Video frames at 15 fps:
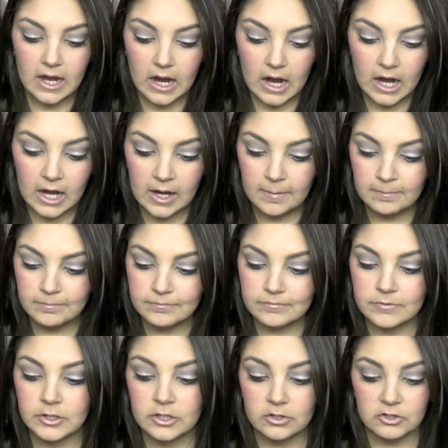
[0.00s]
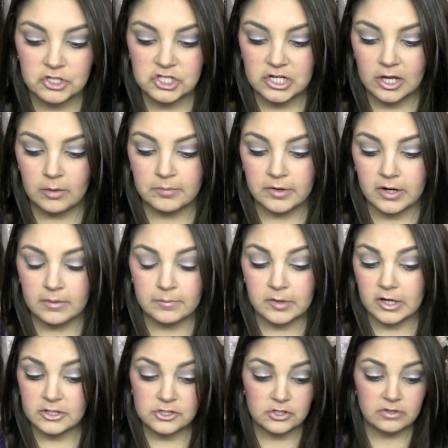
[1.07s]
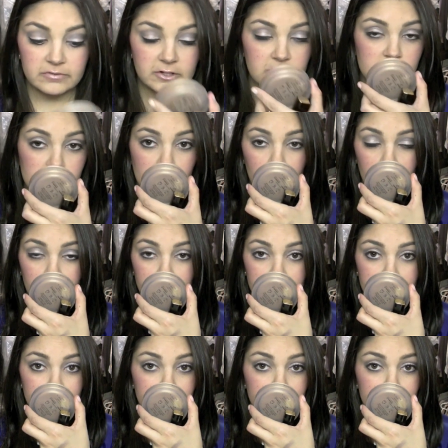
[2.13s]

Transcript: Um, you know, Chanel Bronze Universal.